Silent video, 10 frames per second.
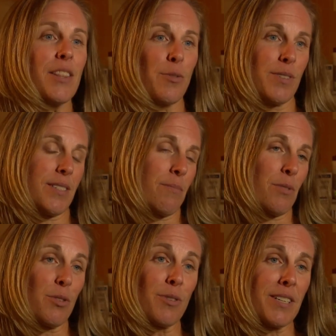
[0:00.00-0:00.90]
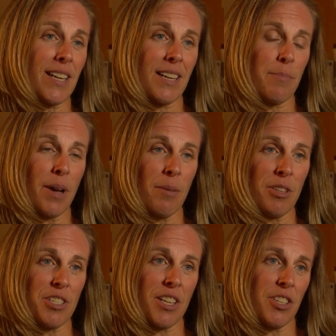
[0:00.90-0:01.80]
There was some newer data
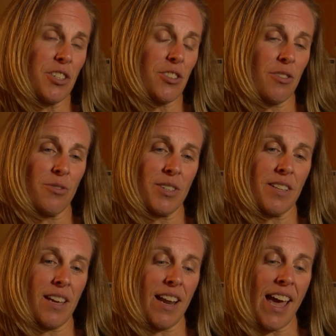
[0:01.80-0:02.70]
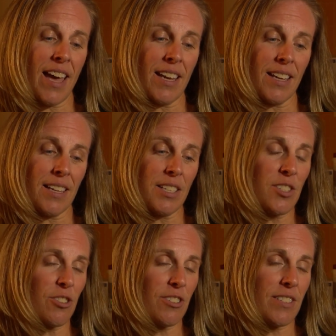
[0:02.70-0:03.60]
published that showed that adding a
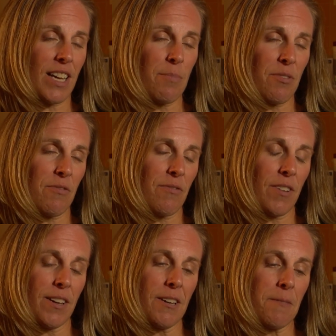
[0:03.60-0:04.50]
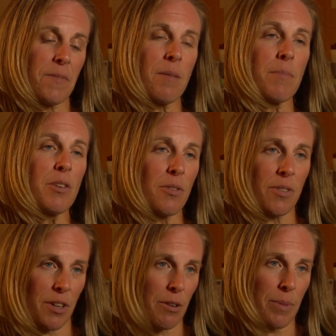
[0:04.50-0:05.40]
certain type of
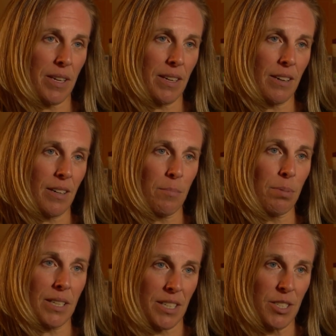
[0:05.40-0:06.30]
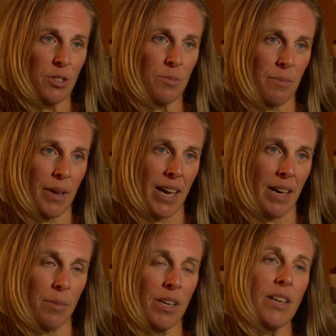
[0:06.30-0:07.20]
immunotherapy called
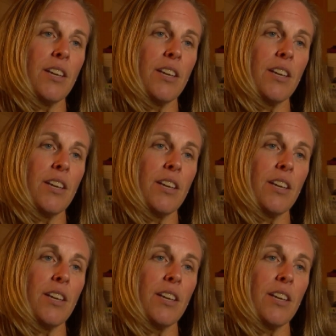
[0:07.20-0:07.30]
blinatumomab